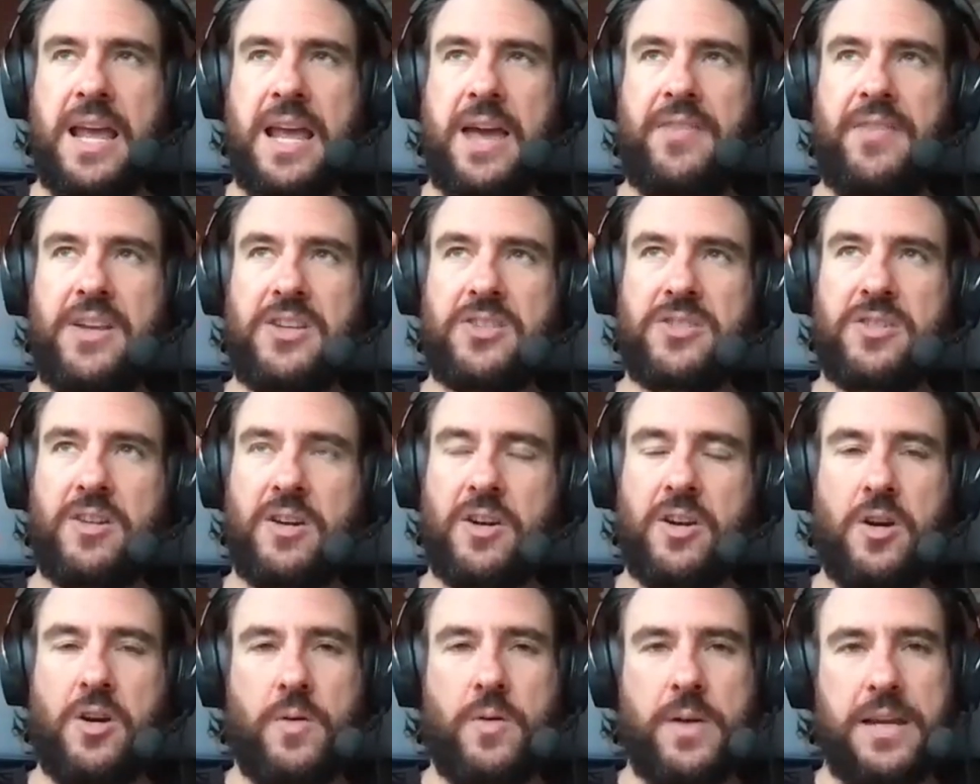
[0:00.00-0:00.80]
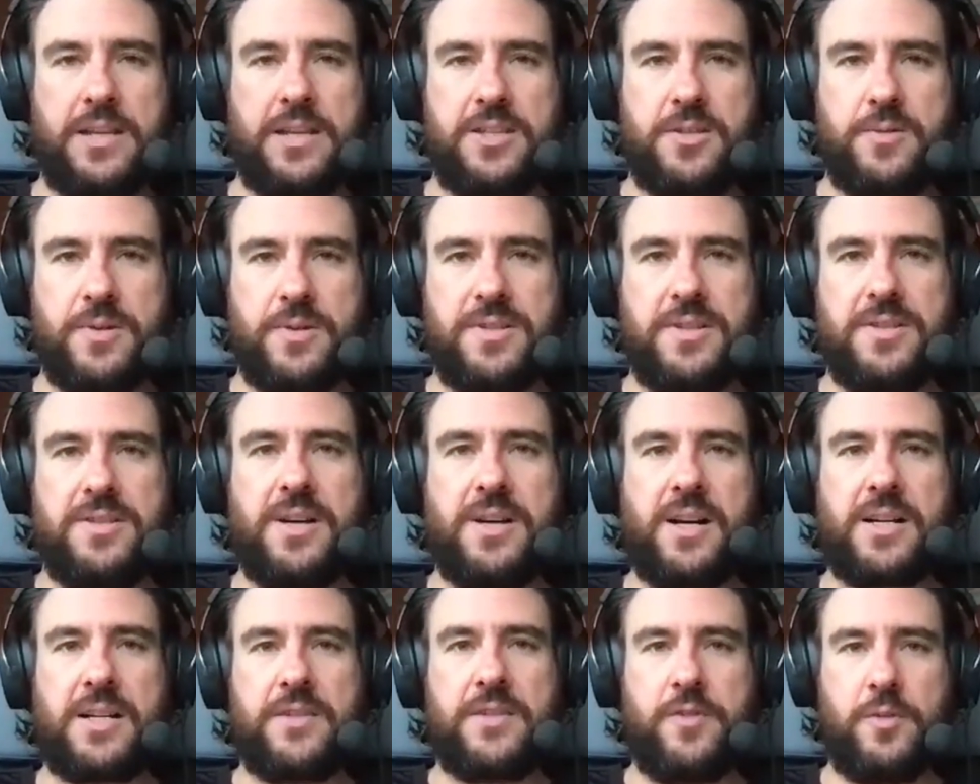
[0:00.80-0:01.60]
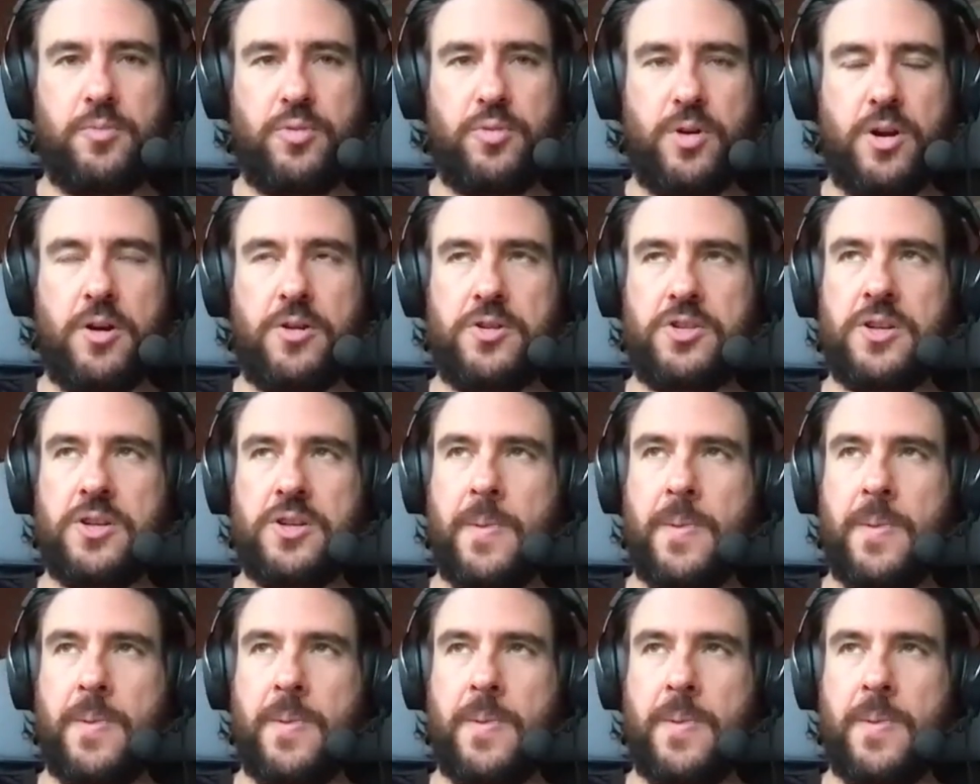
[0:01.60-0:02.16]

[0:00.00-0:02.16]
and they start going into a deductive approach.